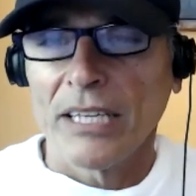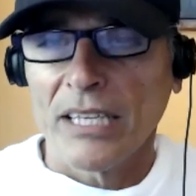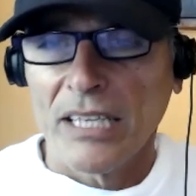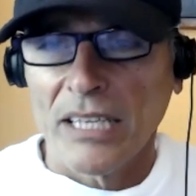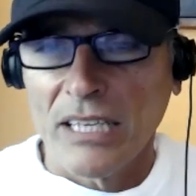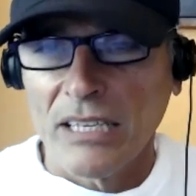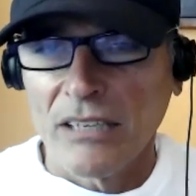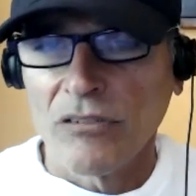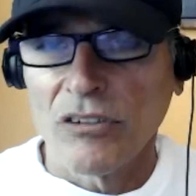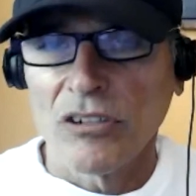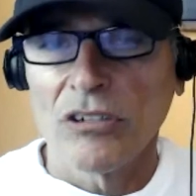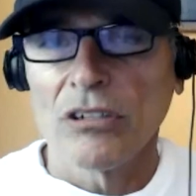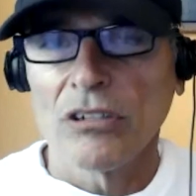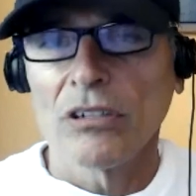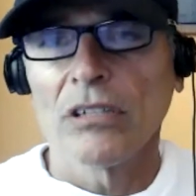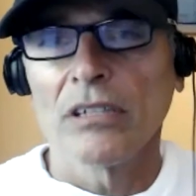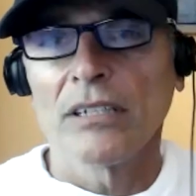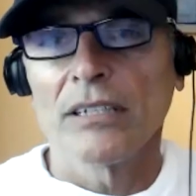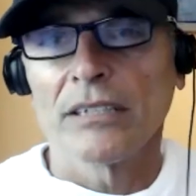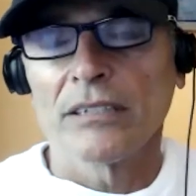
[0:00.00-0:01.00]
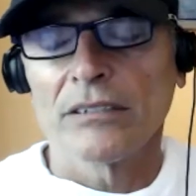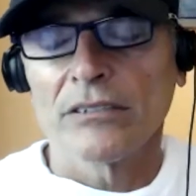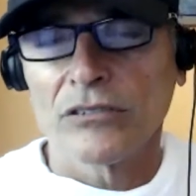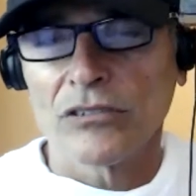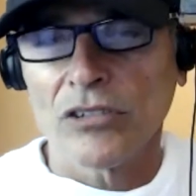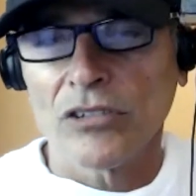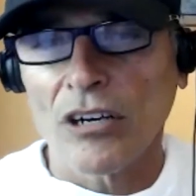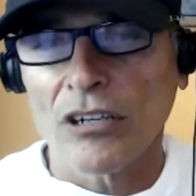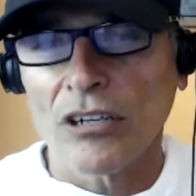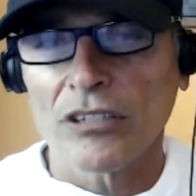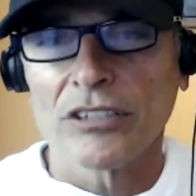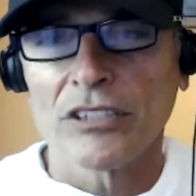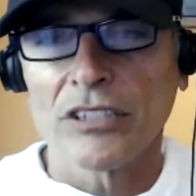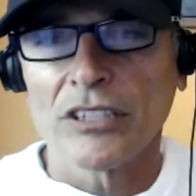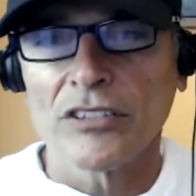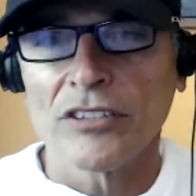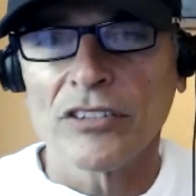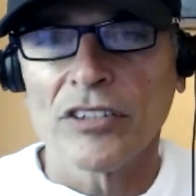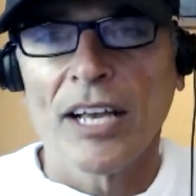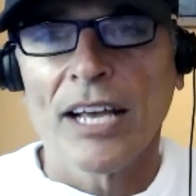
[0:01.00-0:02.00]
evil,
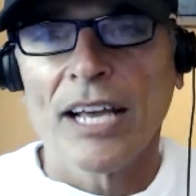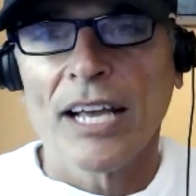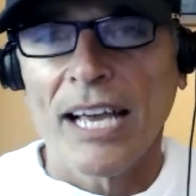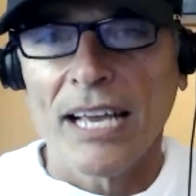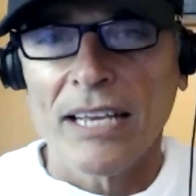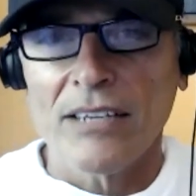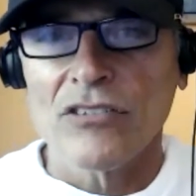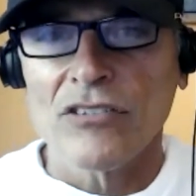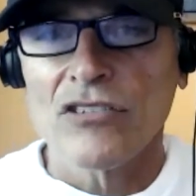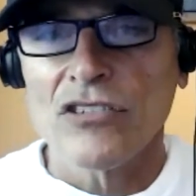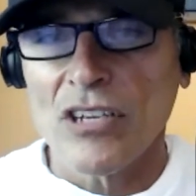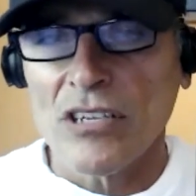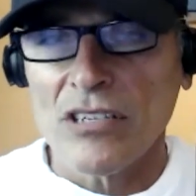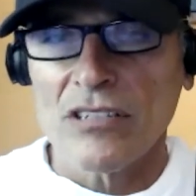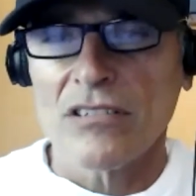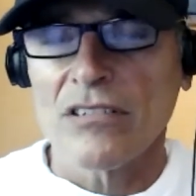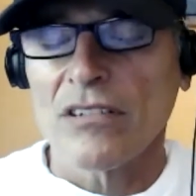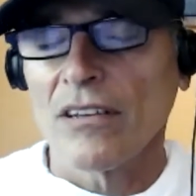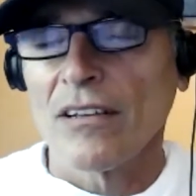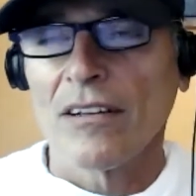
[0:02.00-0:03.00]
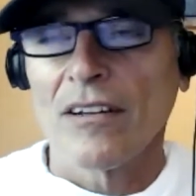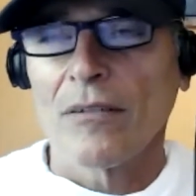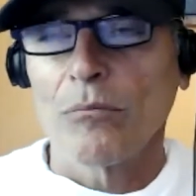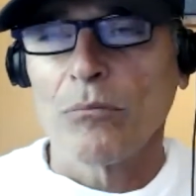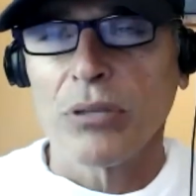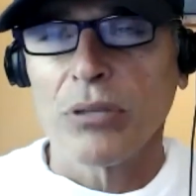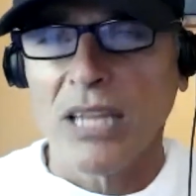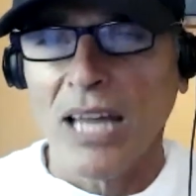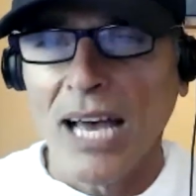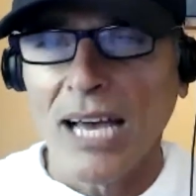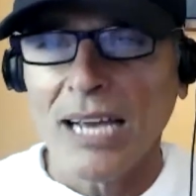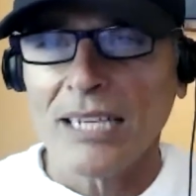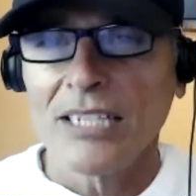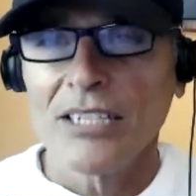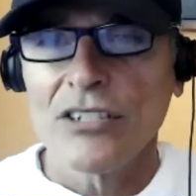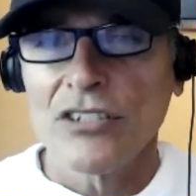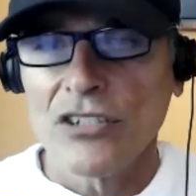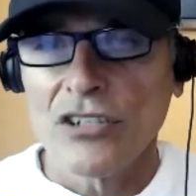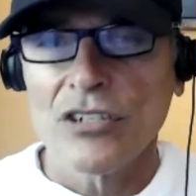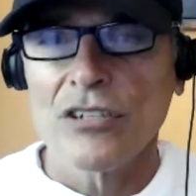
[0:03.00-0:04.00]
darkness, as just
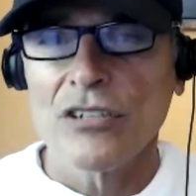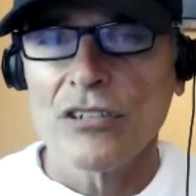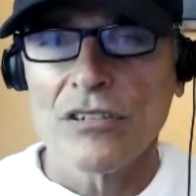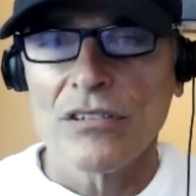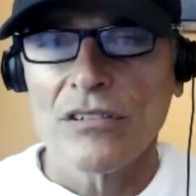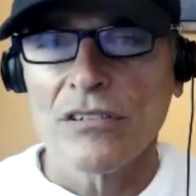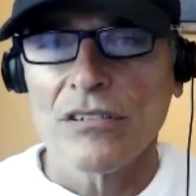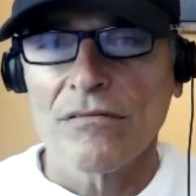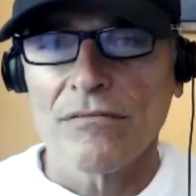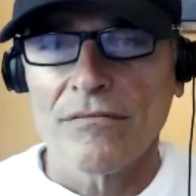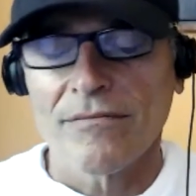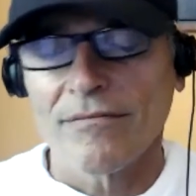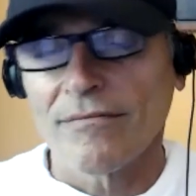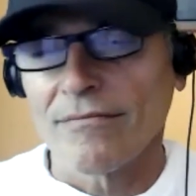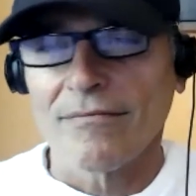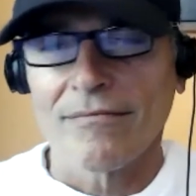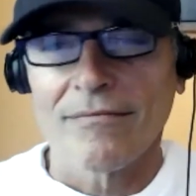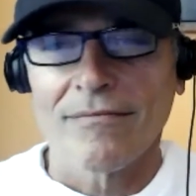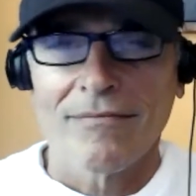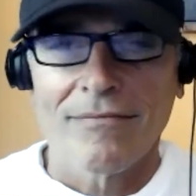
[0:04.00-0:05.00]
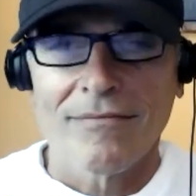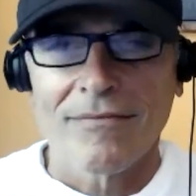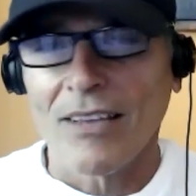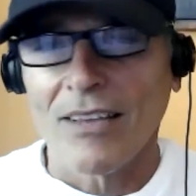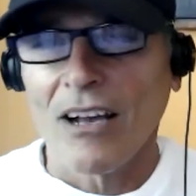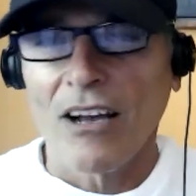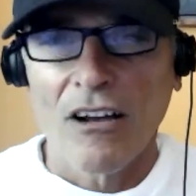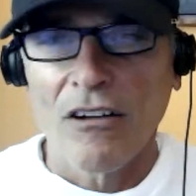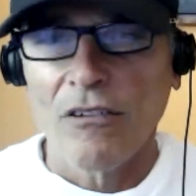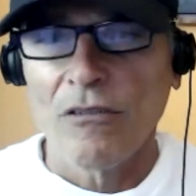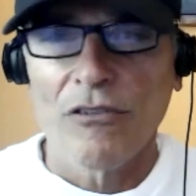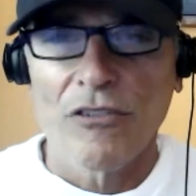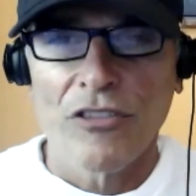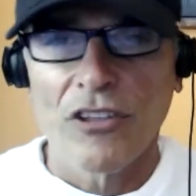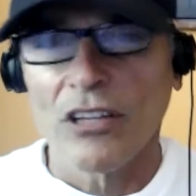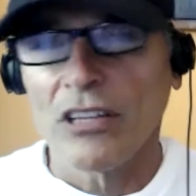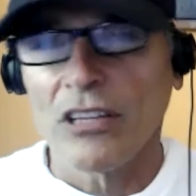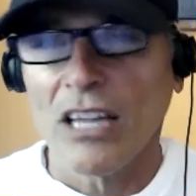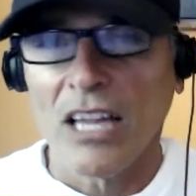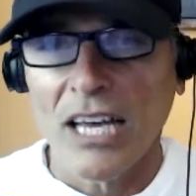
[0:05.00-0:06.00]
blockages of
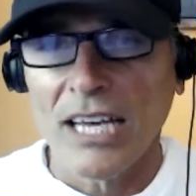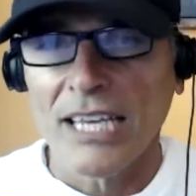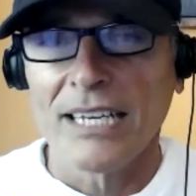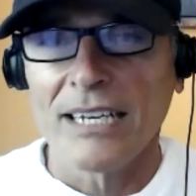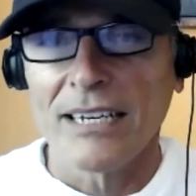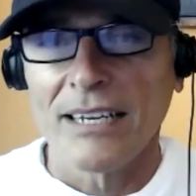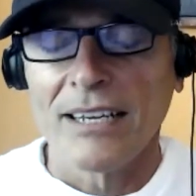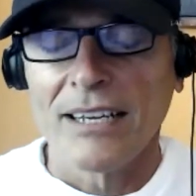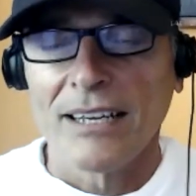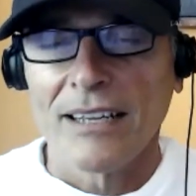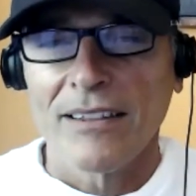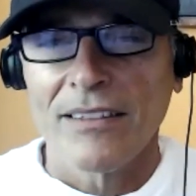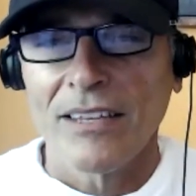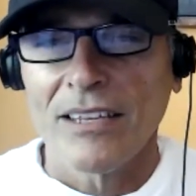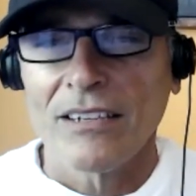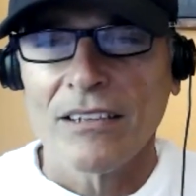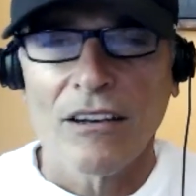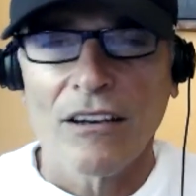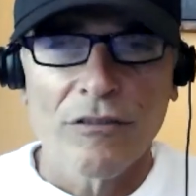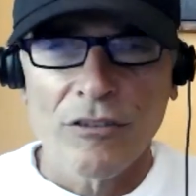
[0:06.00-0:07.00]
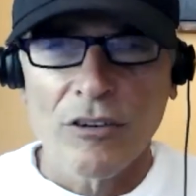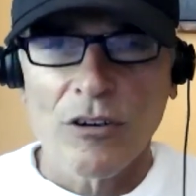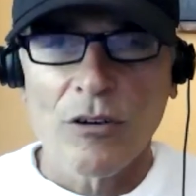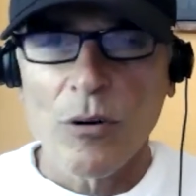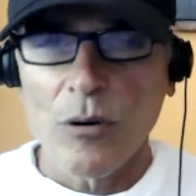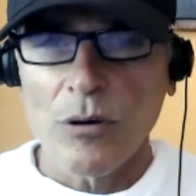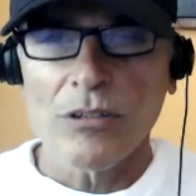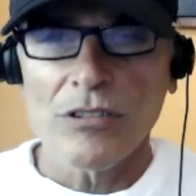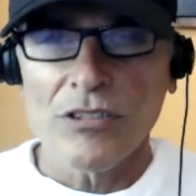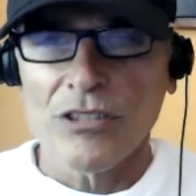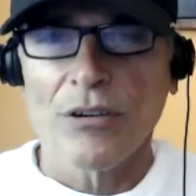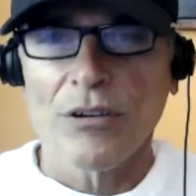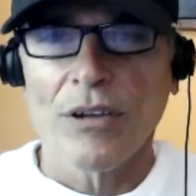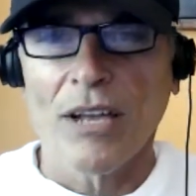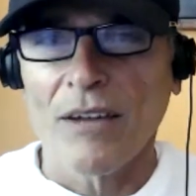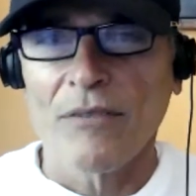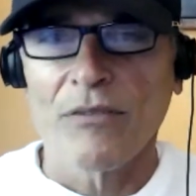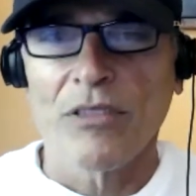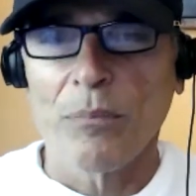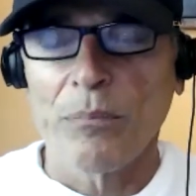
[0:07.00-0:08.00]
the light that of course you
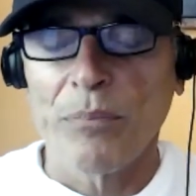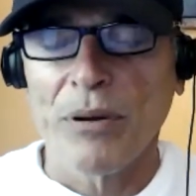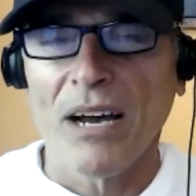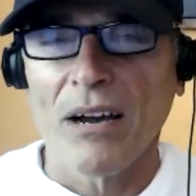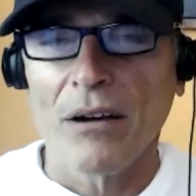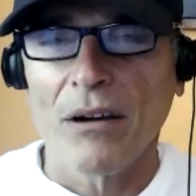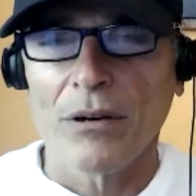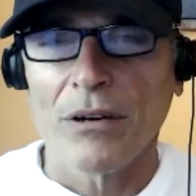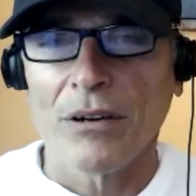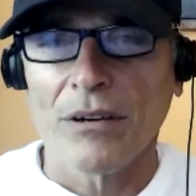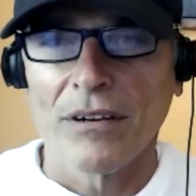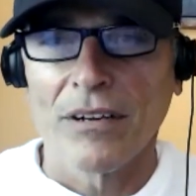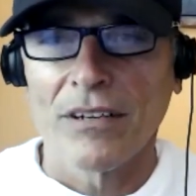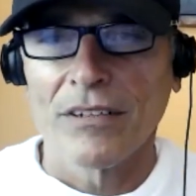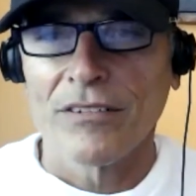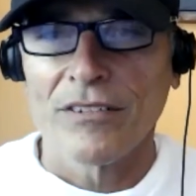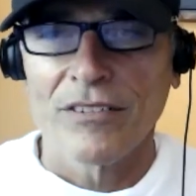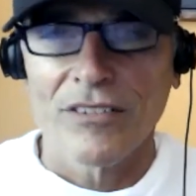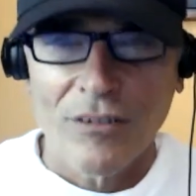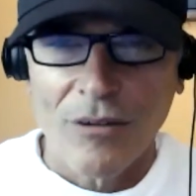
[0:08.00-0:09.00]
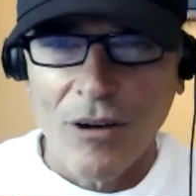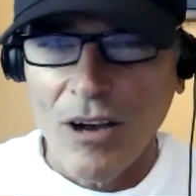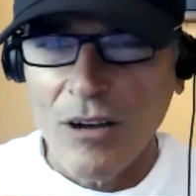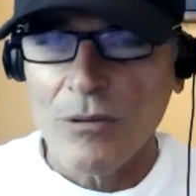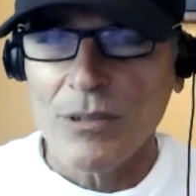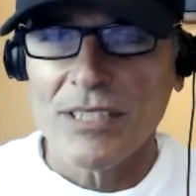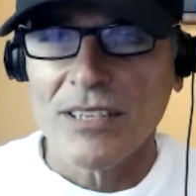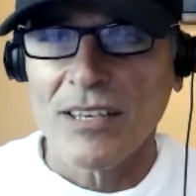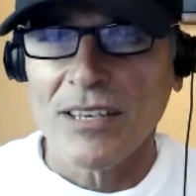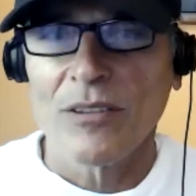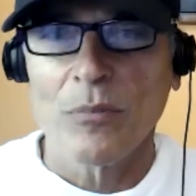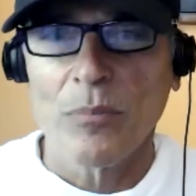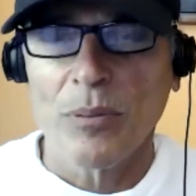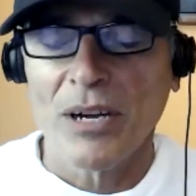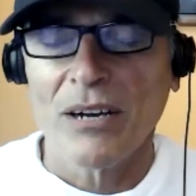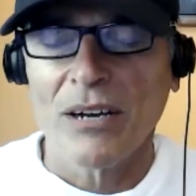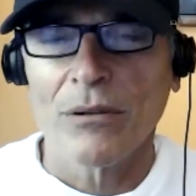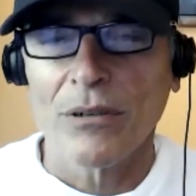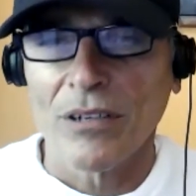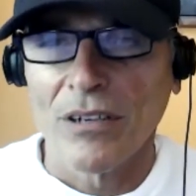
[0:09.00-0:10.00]
have the power you always had the
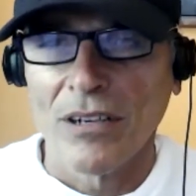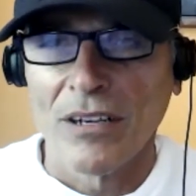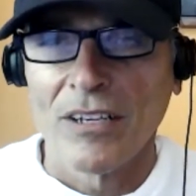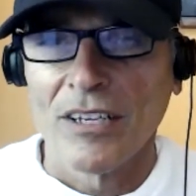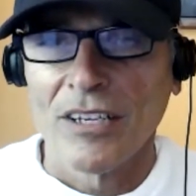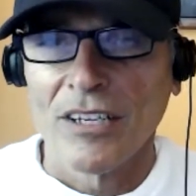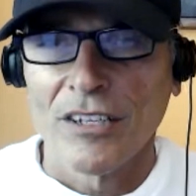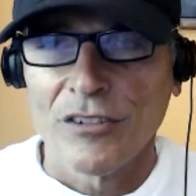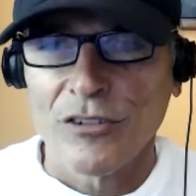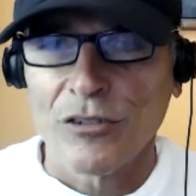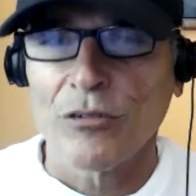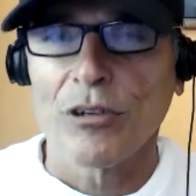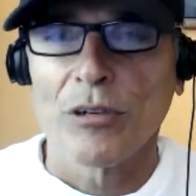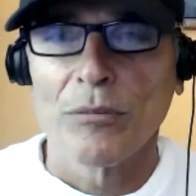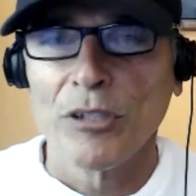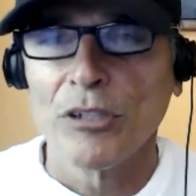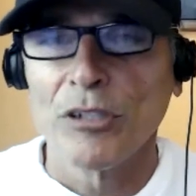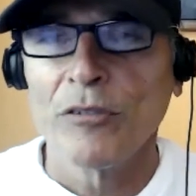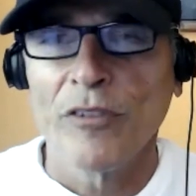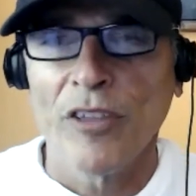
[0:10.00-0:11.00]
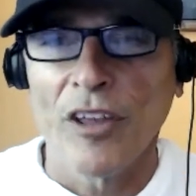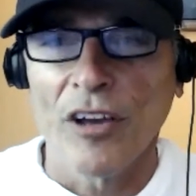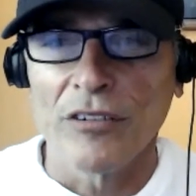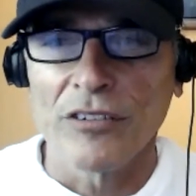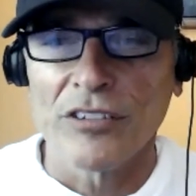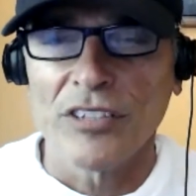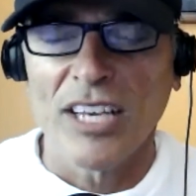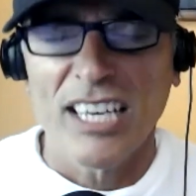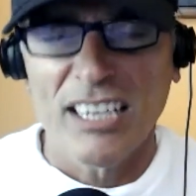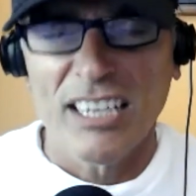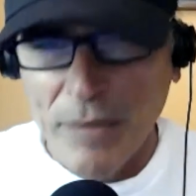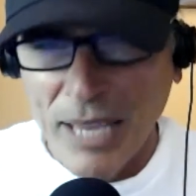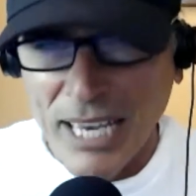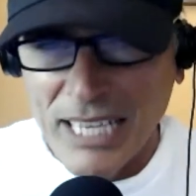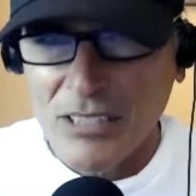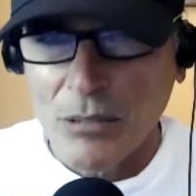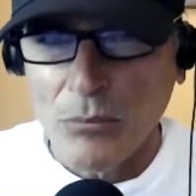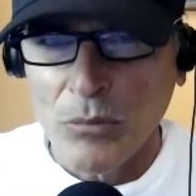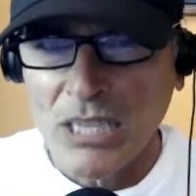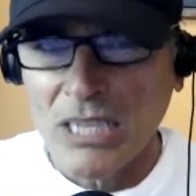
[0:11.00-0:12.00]
power to remove those it
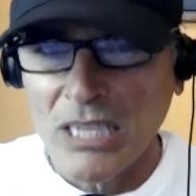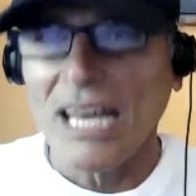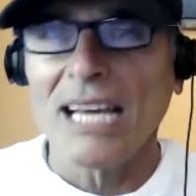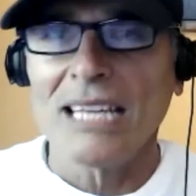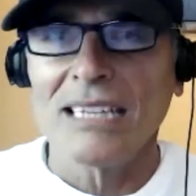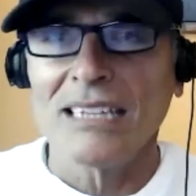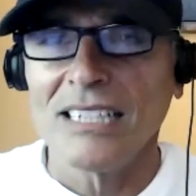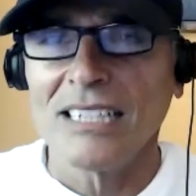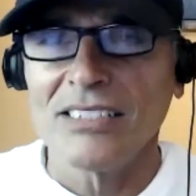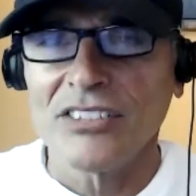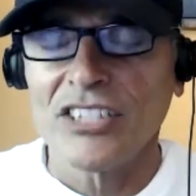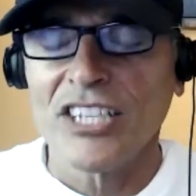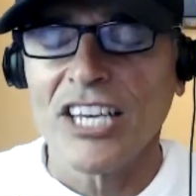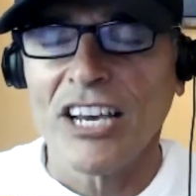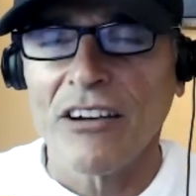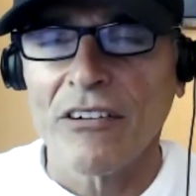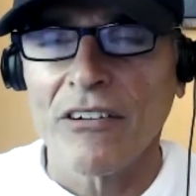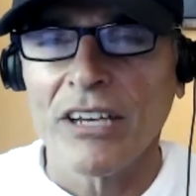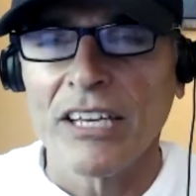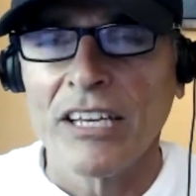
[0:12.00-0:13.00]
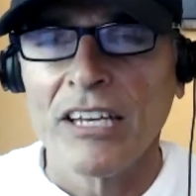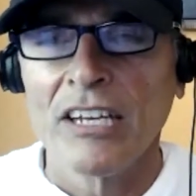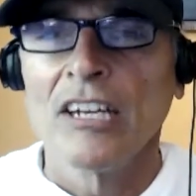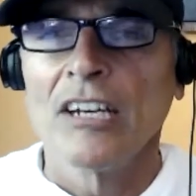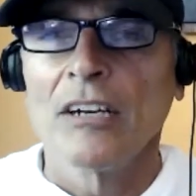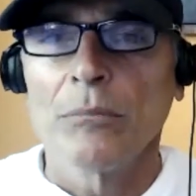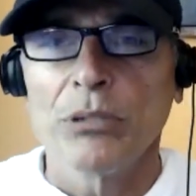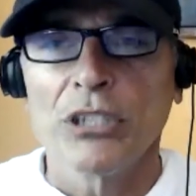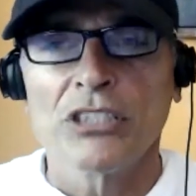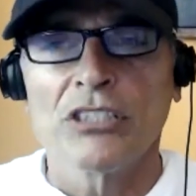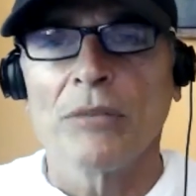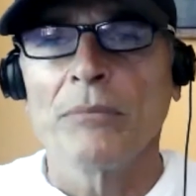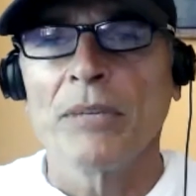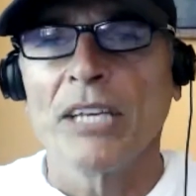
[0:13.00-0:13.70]
makes them a lot less scary puts them